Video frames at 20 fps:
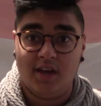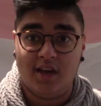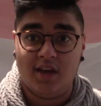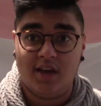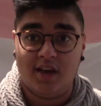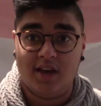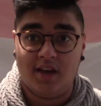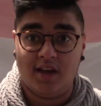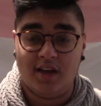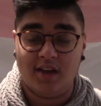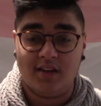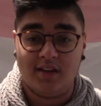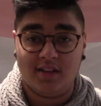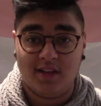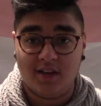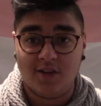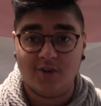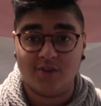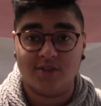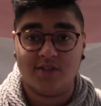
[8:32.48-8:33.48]
and
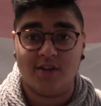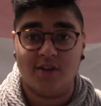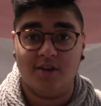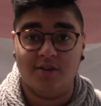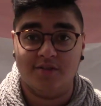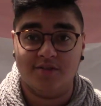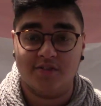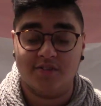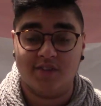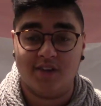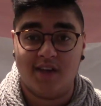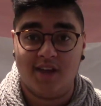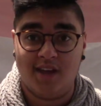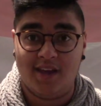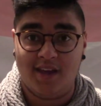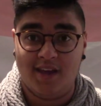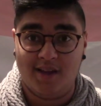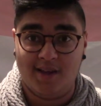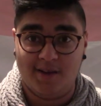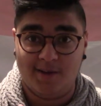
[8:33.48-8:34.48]
get yourselves
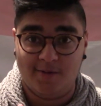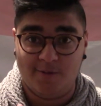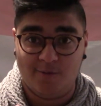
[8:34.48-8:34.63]
a